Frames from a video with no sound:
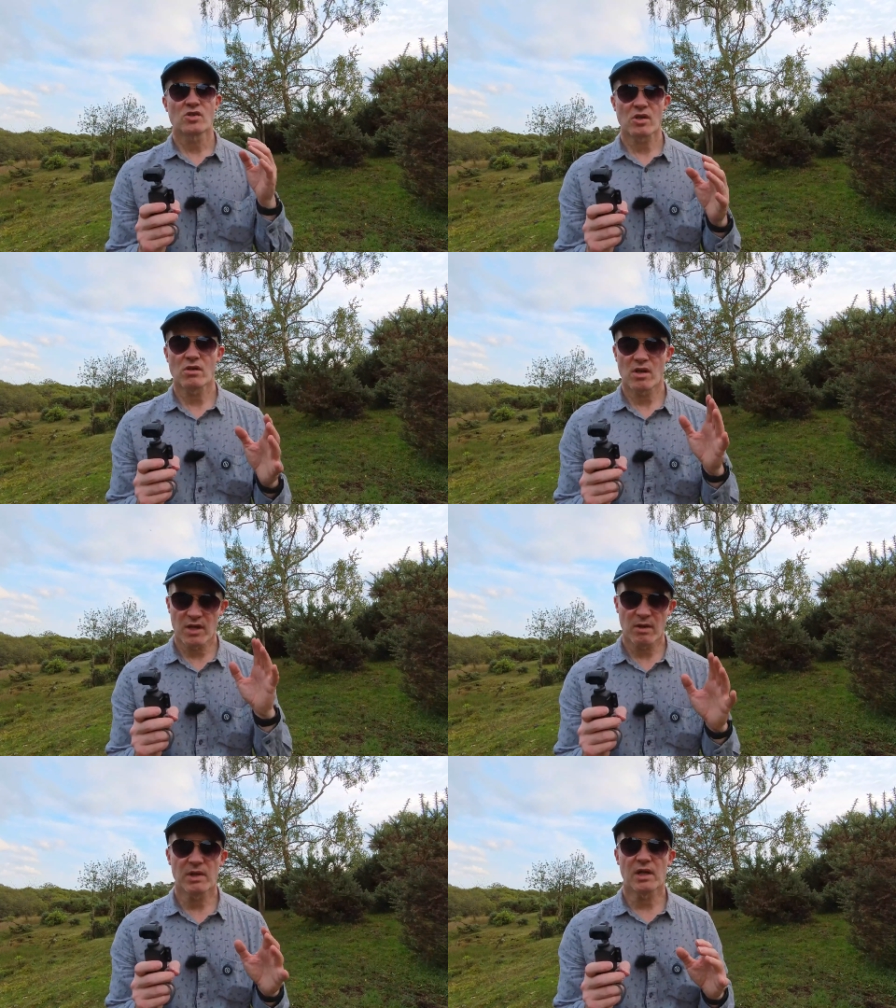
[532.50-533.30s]
So
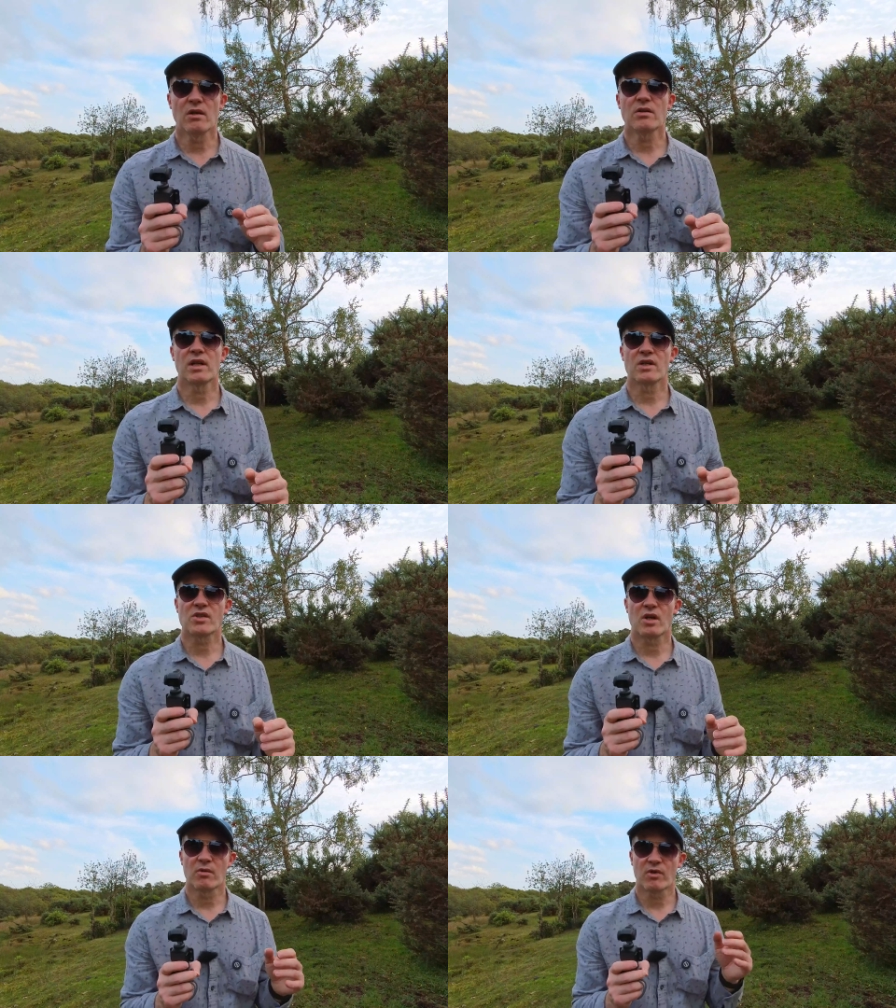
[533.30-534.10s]
there we go,
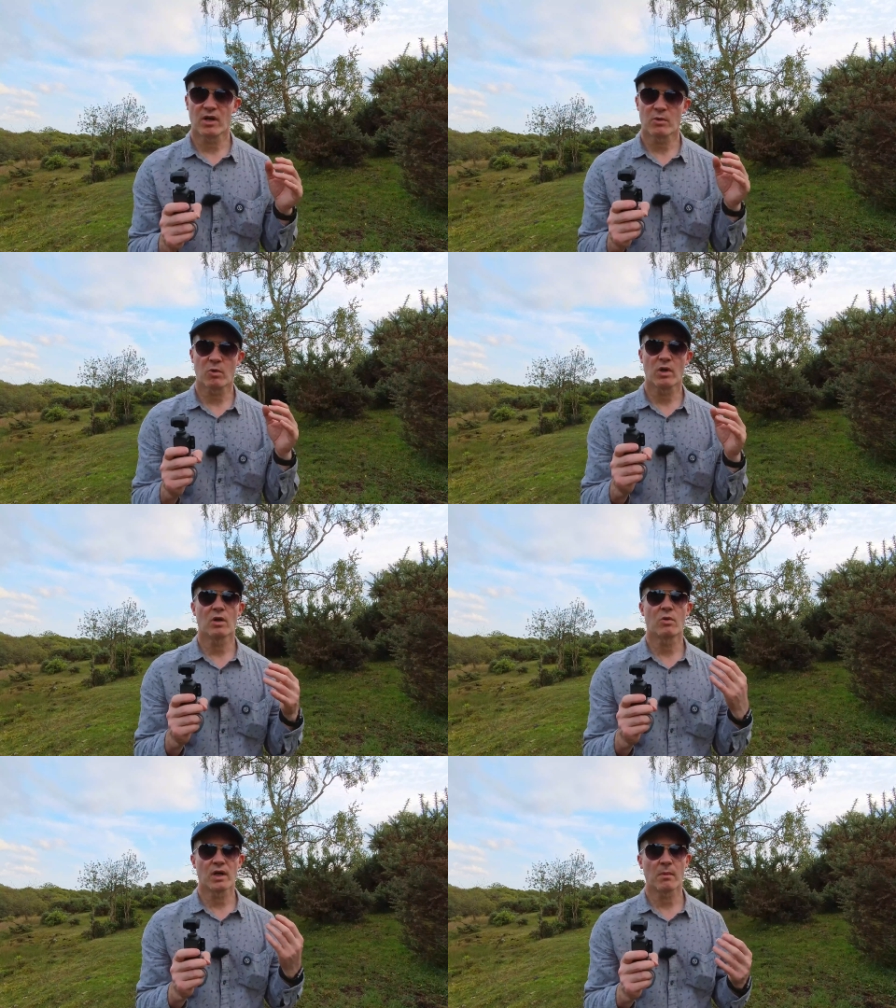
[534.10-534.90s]
that's a very
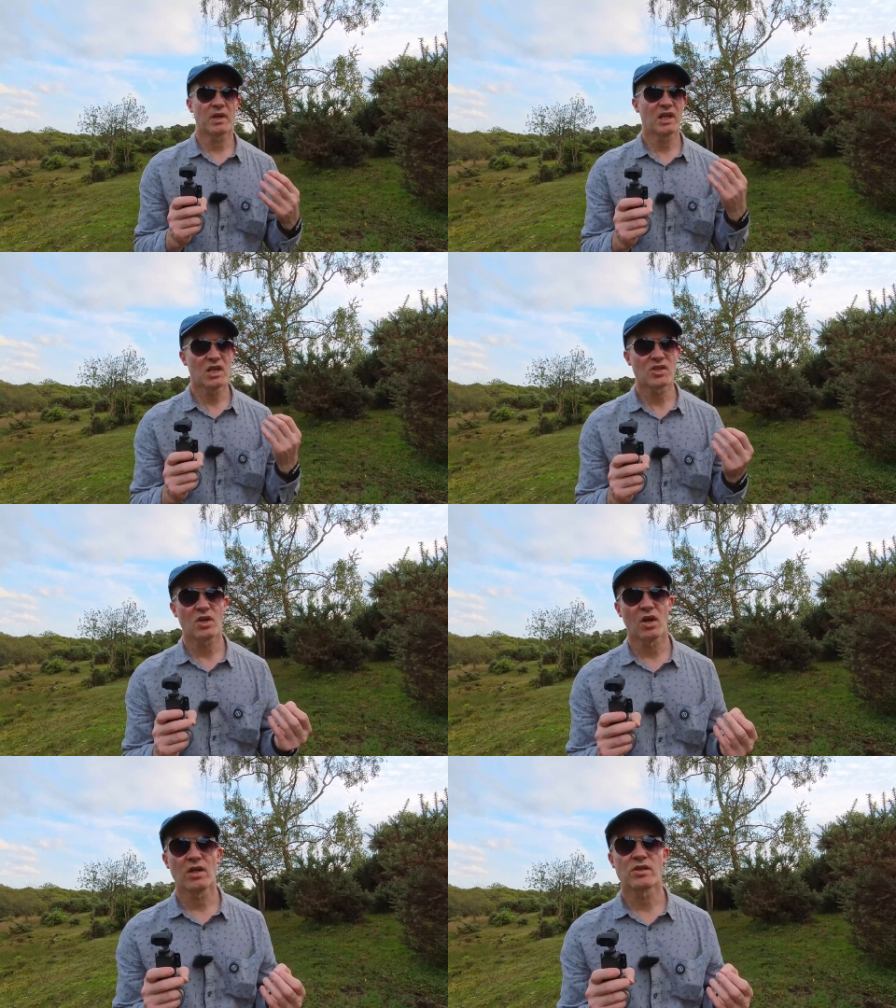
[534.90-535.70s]
quick, quick beginner's
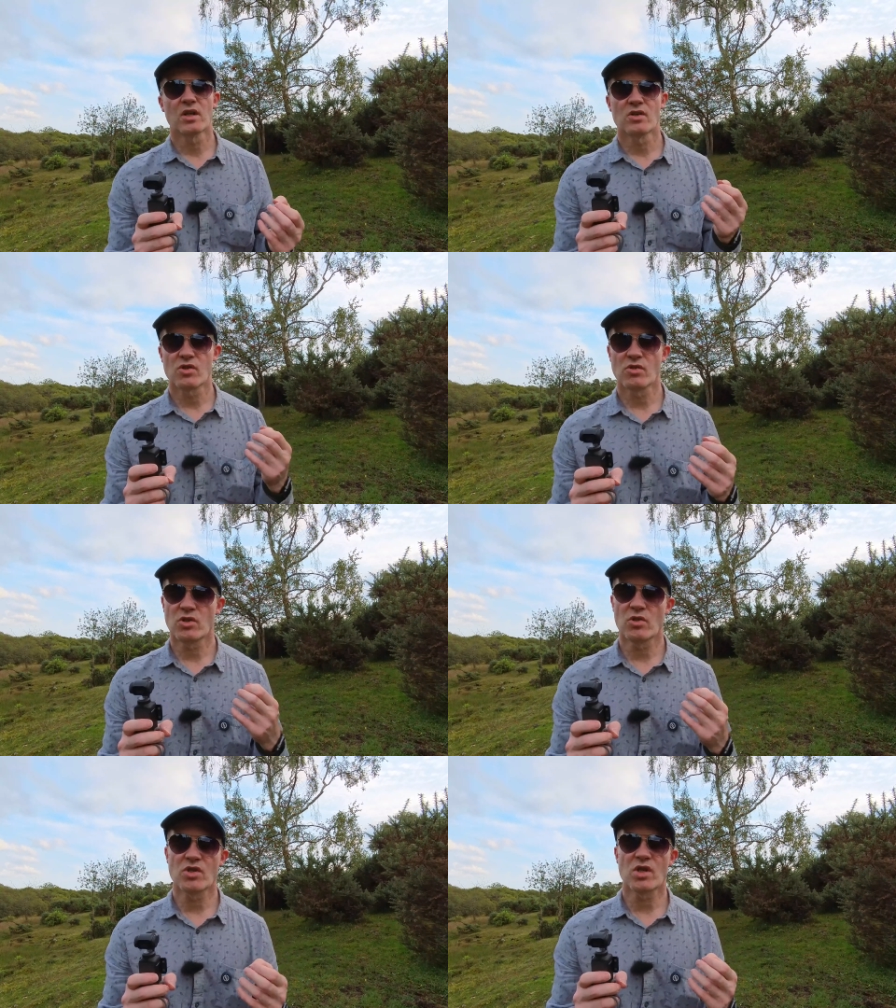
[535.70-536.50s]
guide to
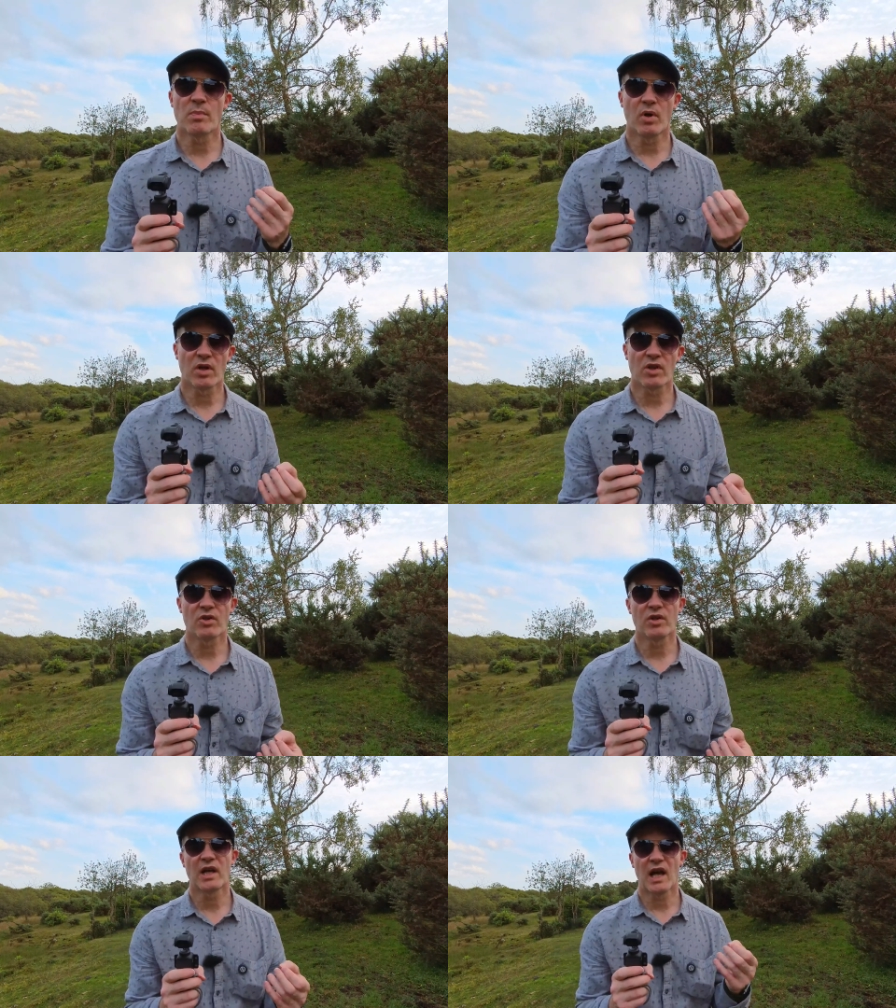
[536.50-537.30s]
using the Pocket
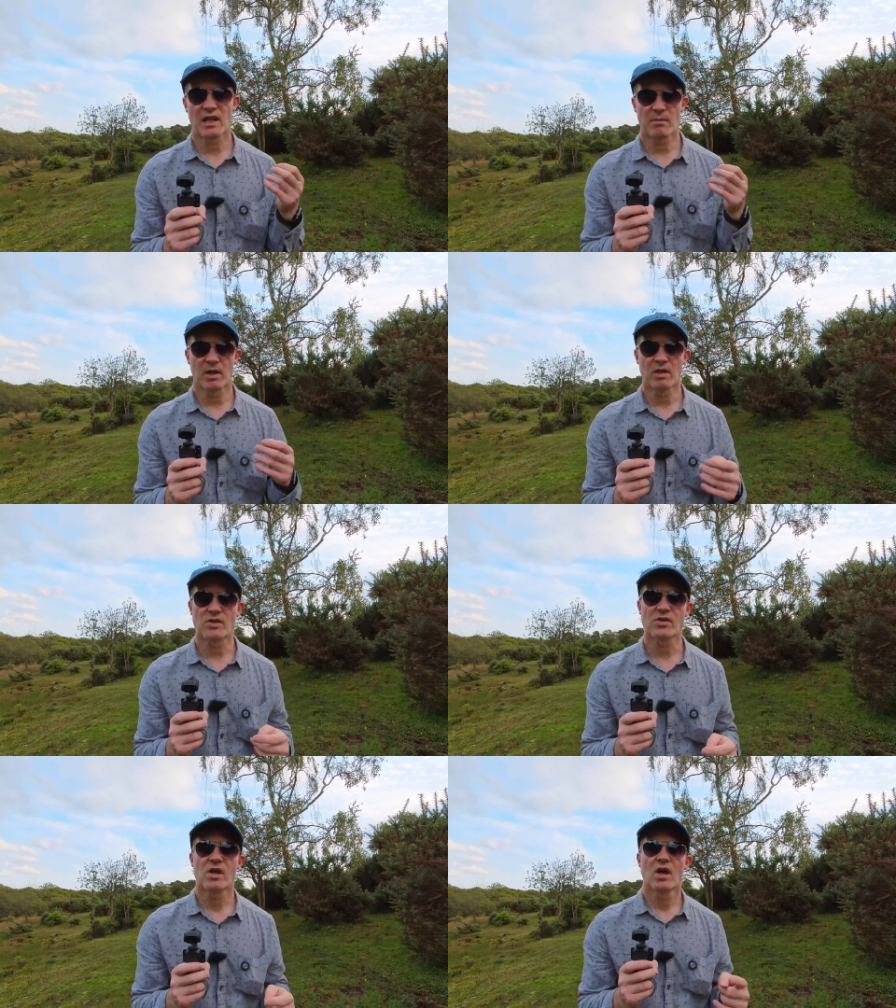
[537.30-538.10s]
3 and the
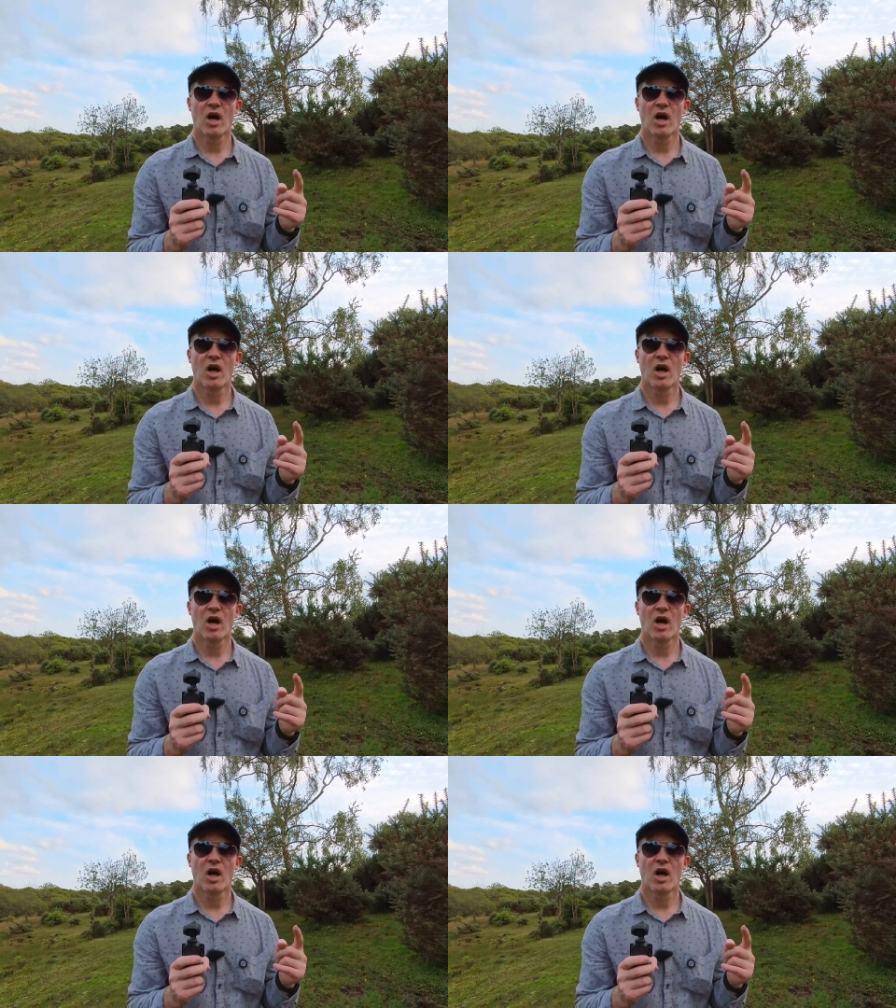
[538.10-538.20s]
modes.